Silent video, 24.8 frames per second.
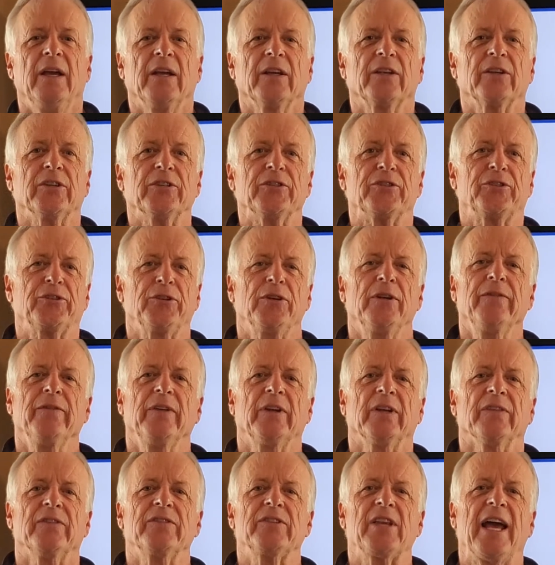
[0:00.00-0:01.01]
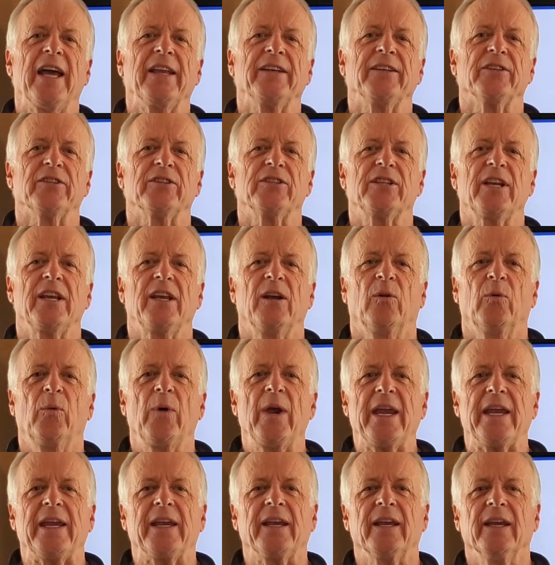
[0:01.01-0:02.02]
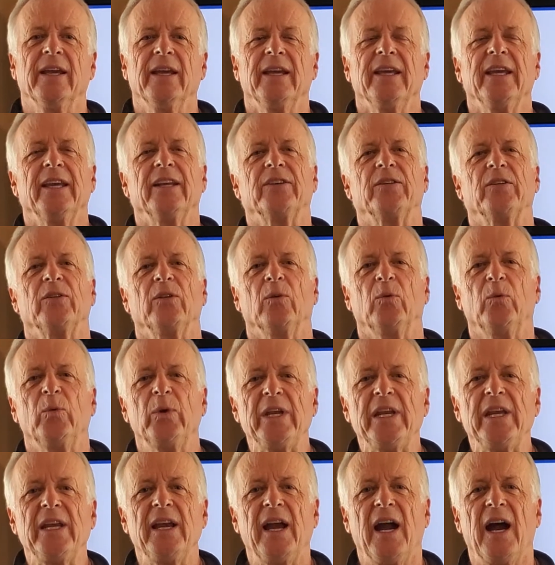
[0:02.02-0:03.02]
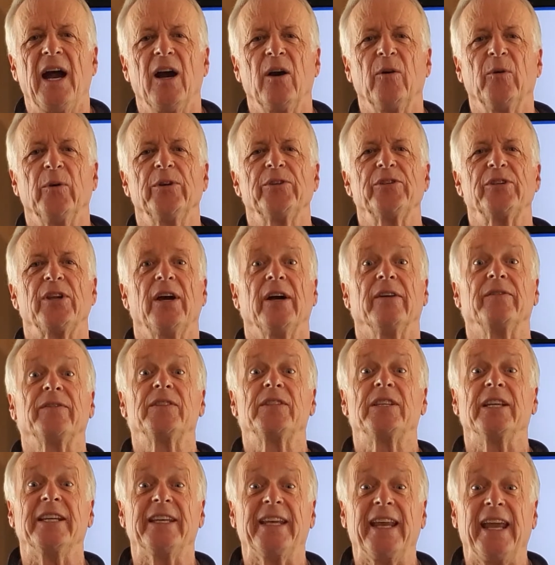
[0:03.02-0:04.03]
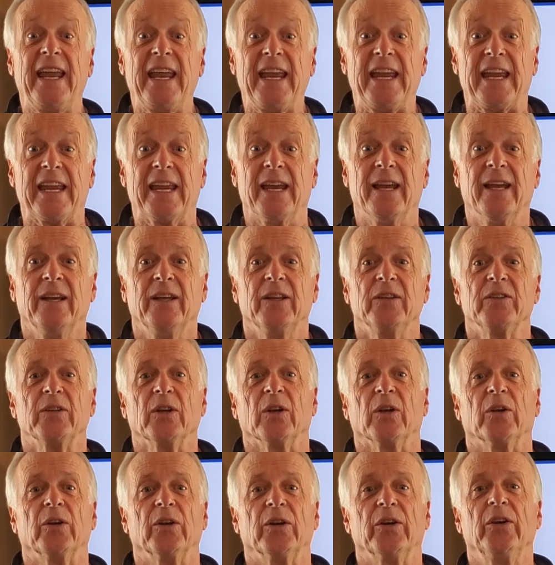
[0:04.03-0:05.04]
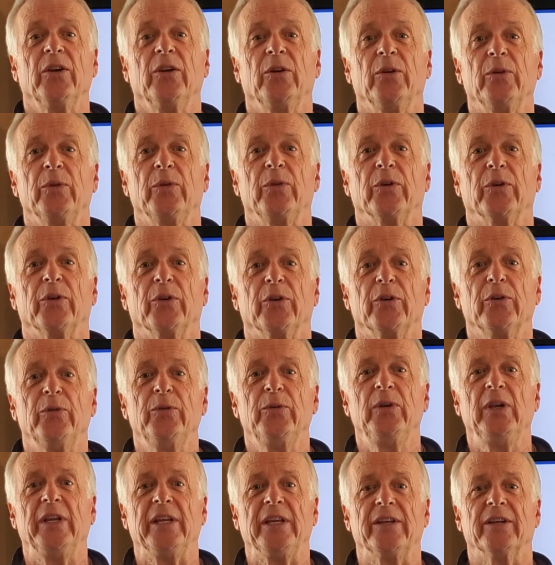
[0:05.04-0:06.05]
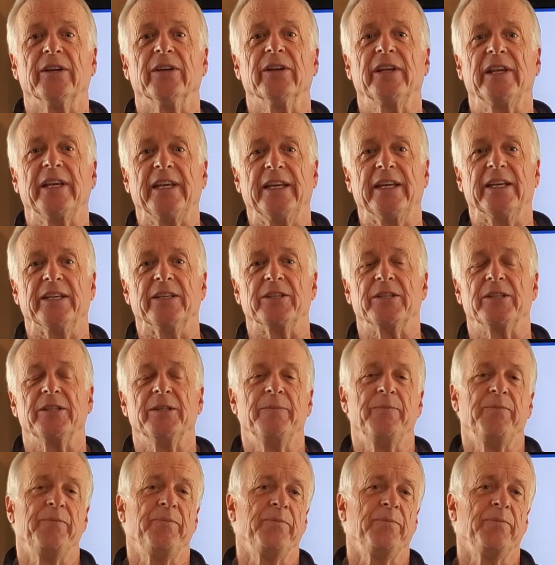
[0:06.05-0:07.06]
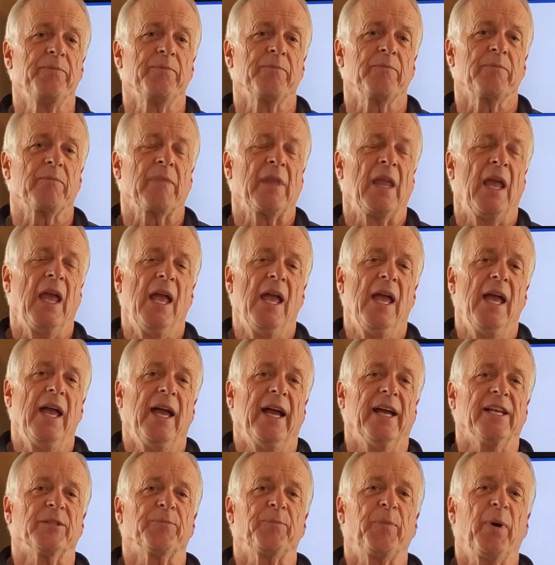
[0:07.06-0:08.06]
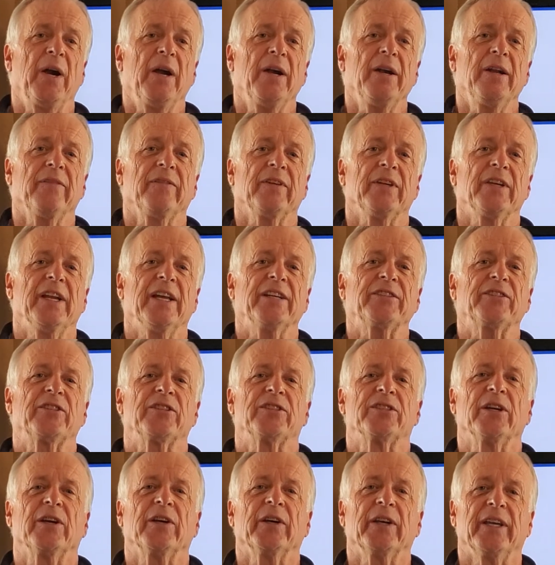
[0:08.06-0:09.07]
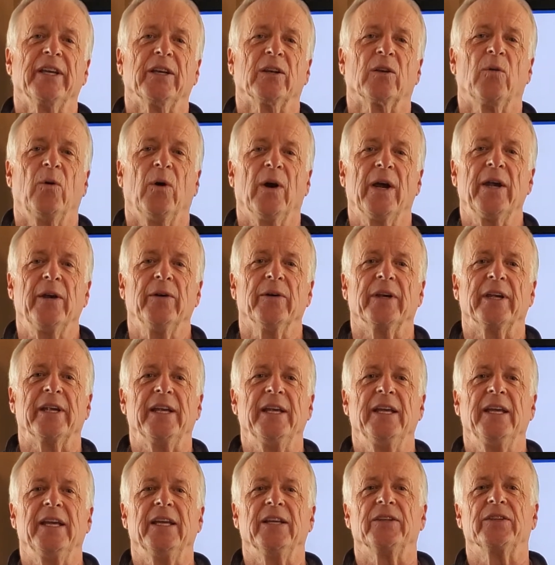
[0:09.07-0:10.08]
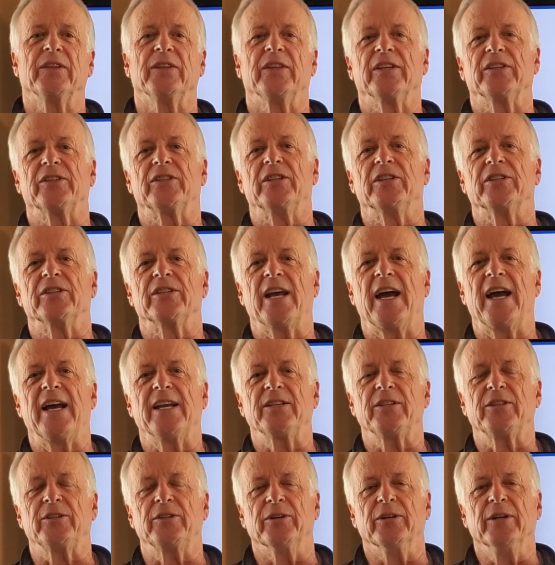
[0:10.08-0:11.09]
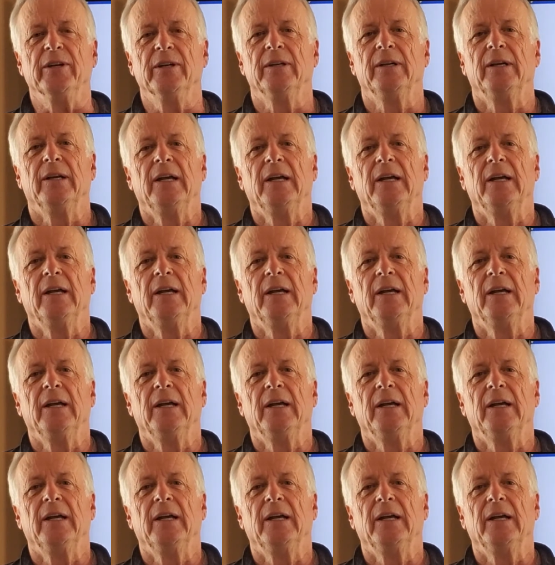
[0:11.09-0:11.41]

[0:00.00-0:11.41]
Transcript: Conservatives had to stay awake into the wee hours of today to learn who their new leader is. As part of a necessary inquiry into this disaster,